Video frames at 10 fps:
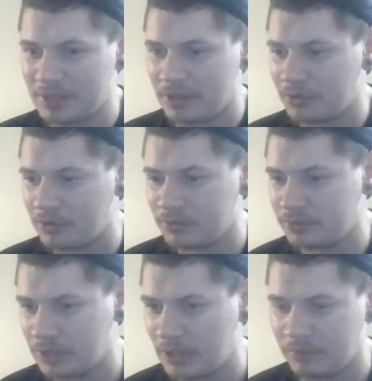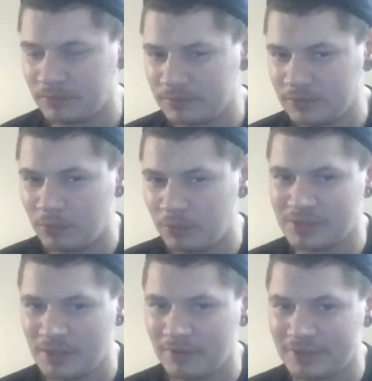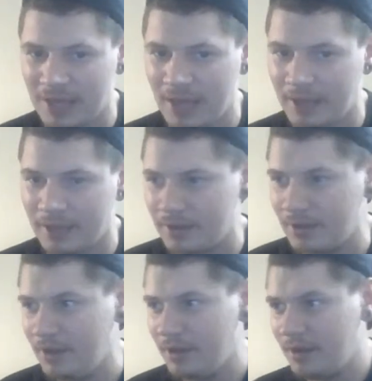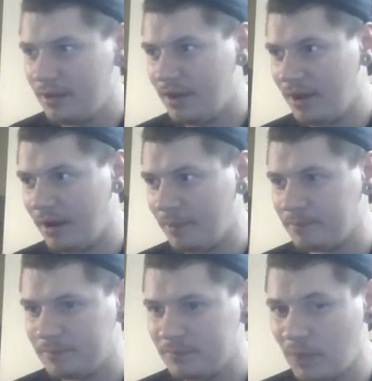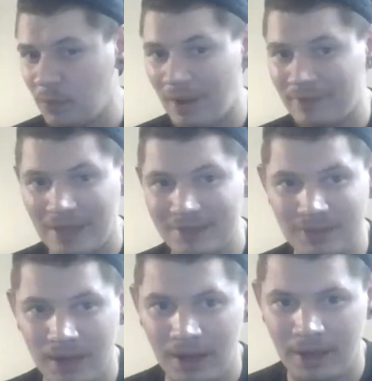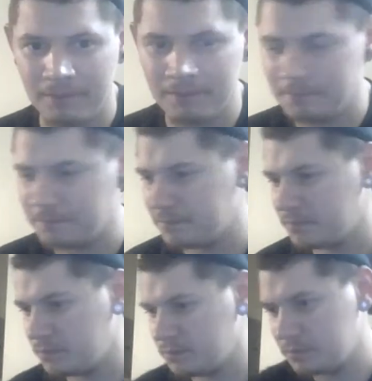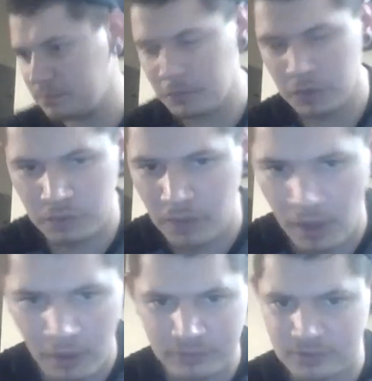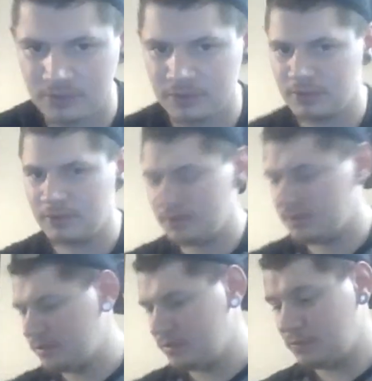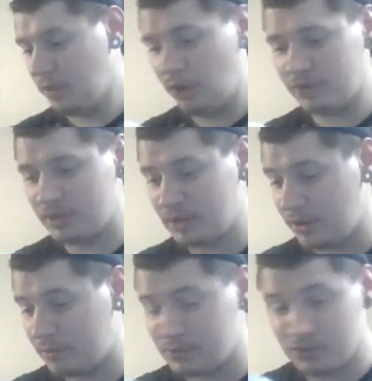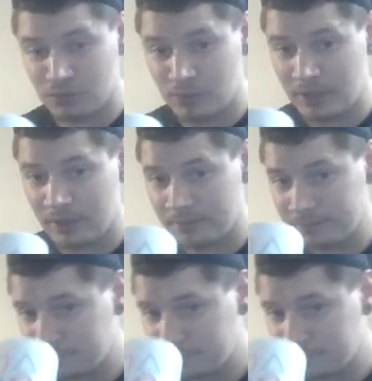go to the woods every day around that time? Who knows? All I know is it's weird.